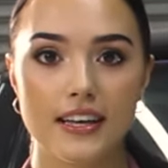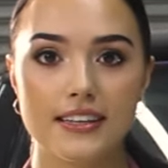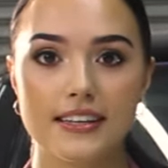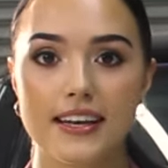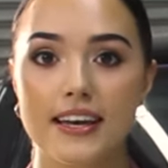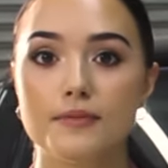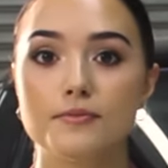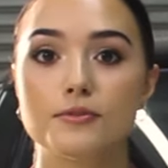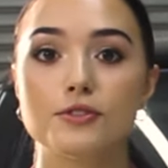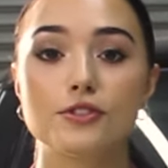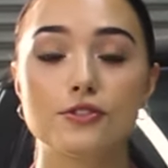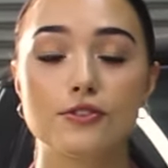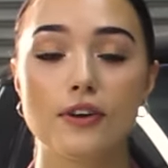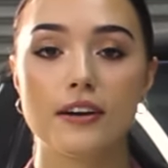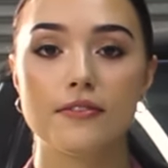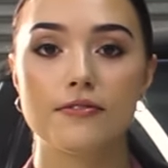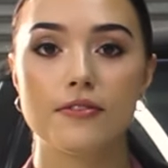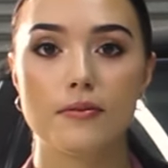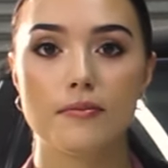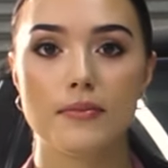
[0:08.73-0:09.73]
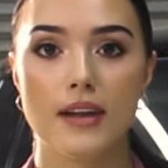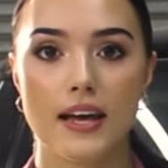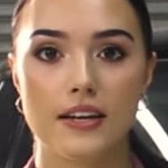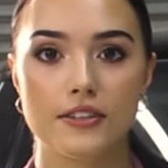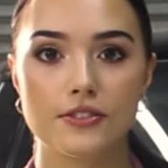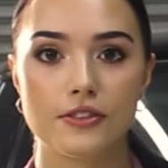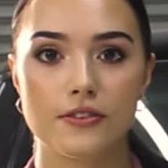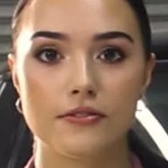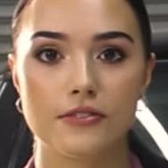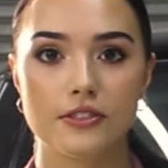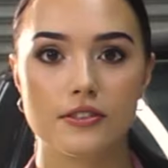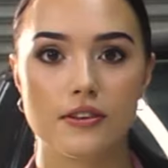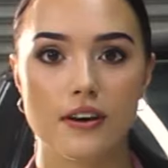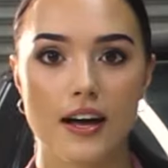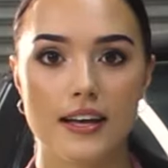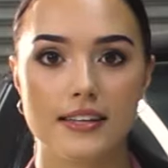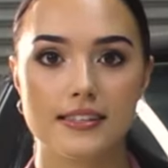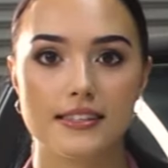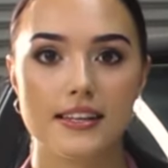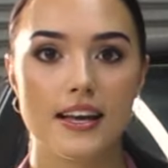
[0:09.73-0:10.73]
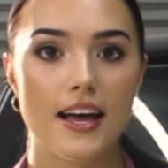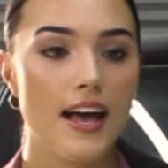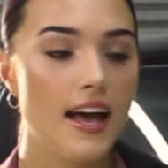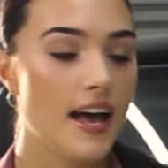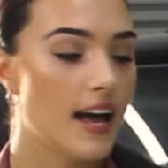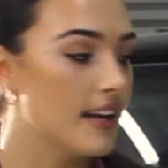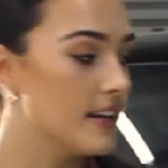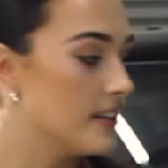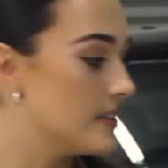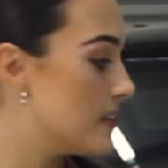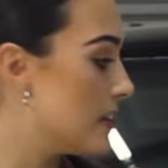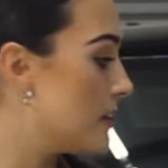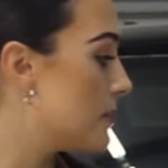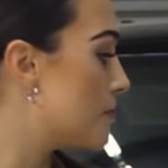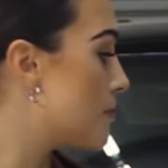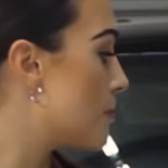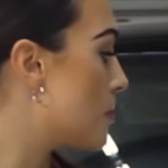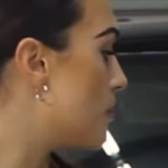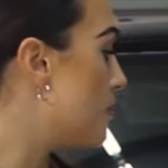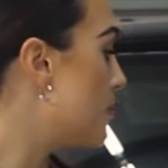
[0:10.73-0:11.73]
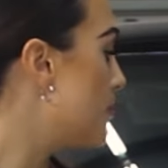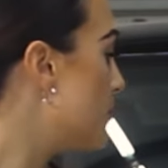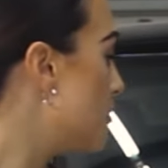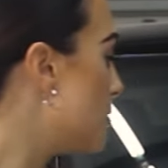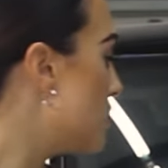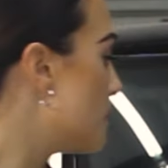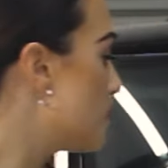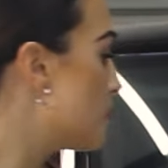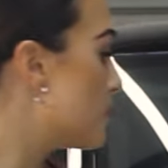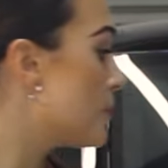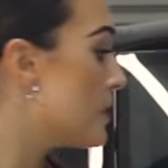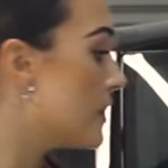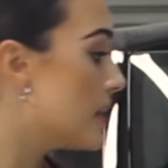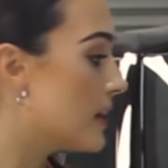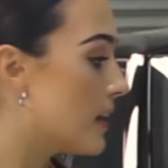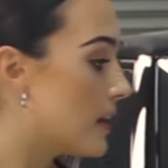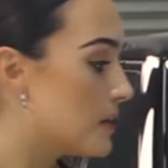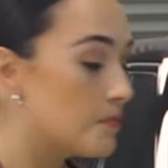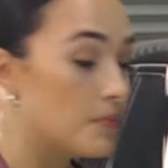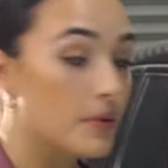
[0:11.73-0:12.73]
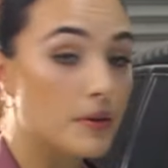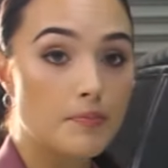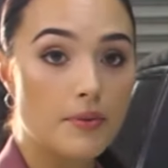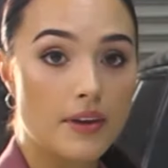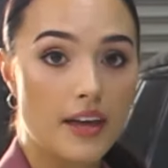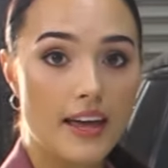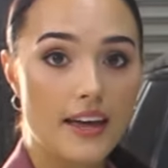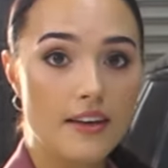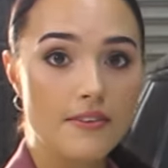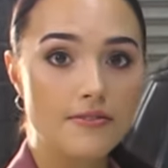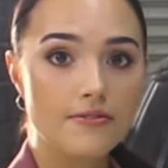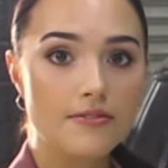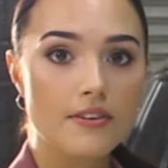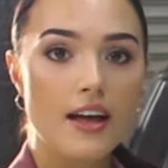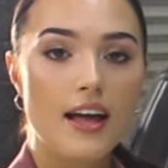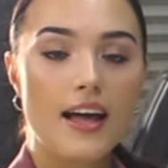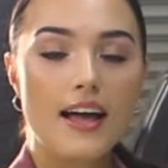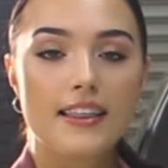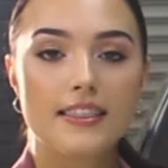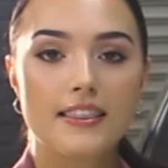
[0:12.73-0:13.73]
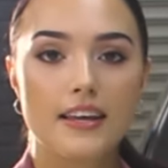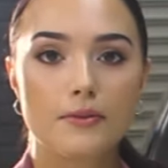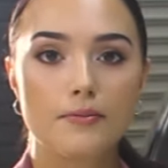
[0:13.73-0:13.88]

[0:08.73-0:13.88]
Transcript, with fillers: It came straight from Land Rover to us and it's in for a full pre-cut P P F.